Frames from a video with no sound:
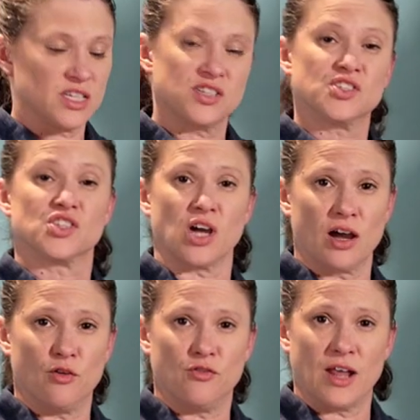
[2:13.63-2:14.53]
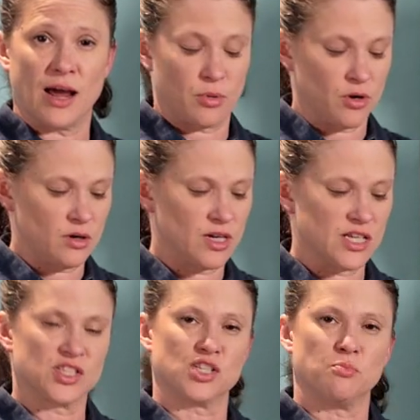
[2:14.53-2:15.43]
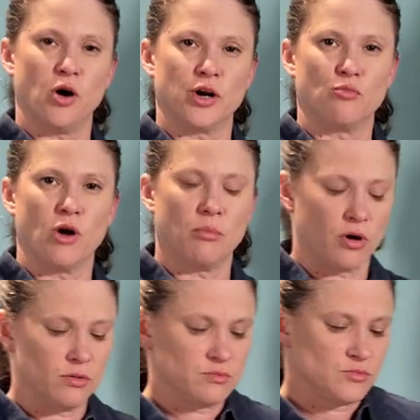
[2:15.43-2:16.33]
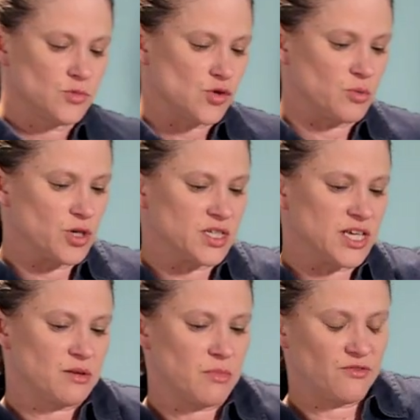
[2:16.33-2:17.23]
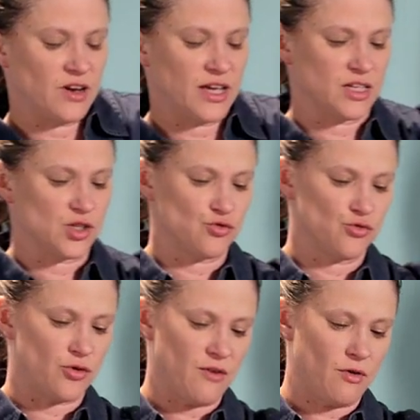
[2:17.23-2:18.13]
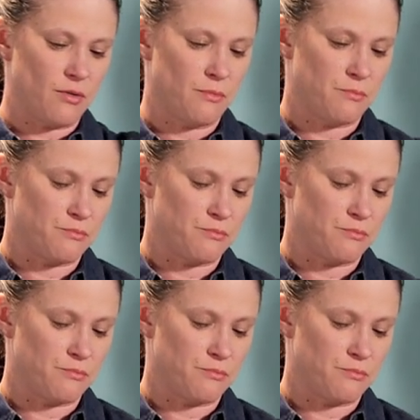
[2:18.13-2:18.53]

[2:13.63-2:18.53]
this style flapper is this bottom rubber. So I'm going to take my flathead screwdriver,